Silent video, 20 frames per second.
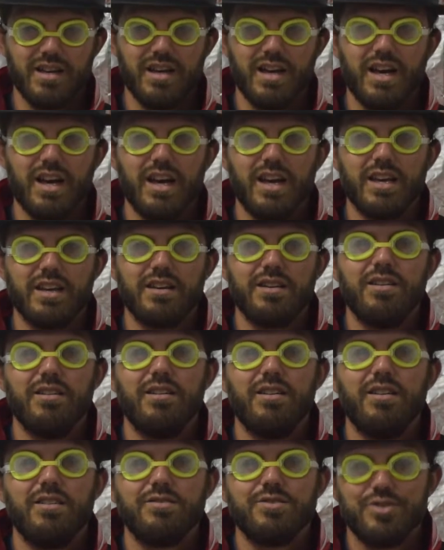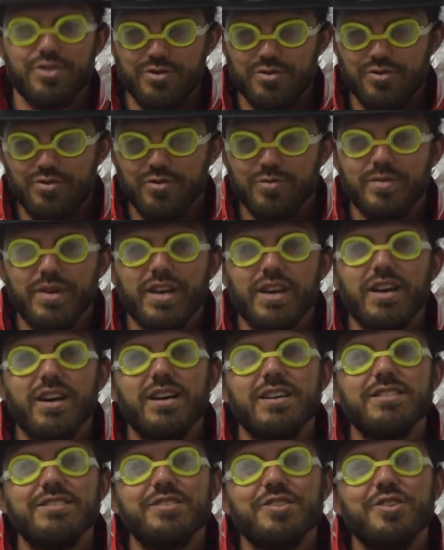I called you
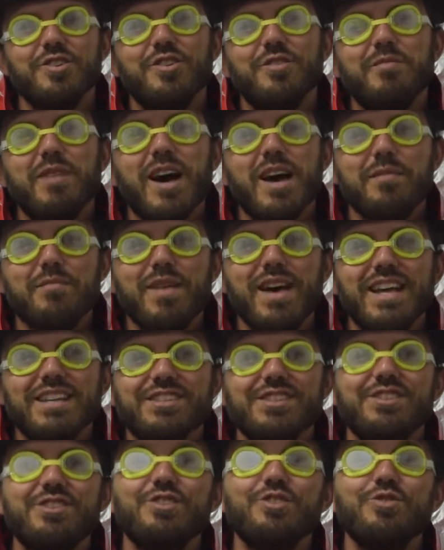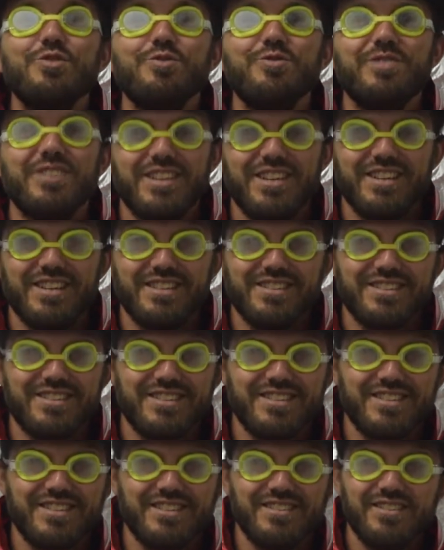because you're my best
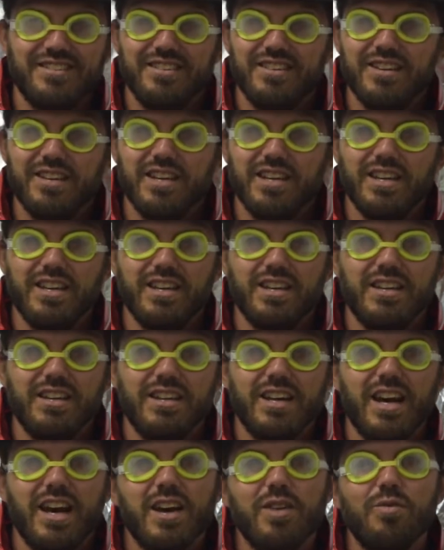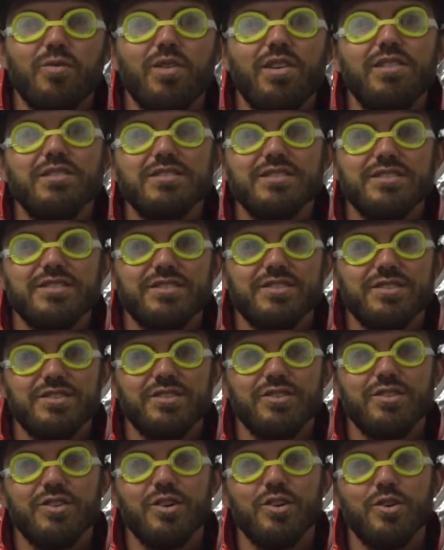students, and I wanted
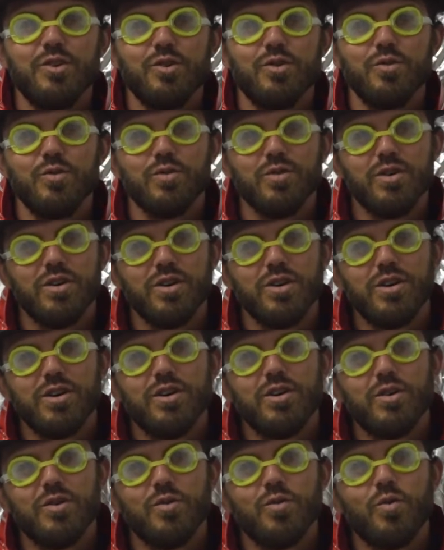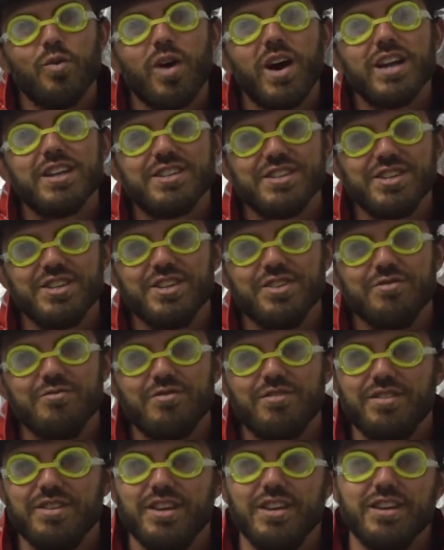to know what do
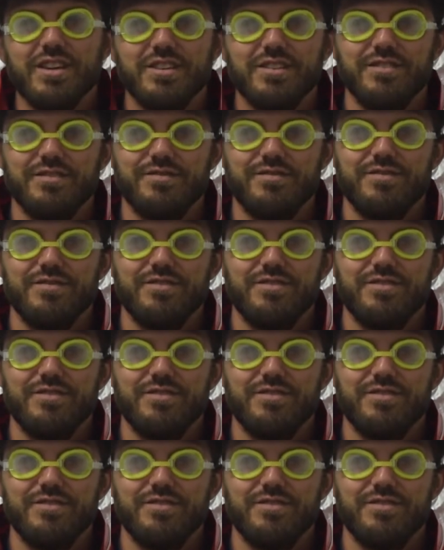you think of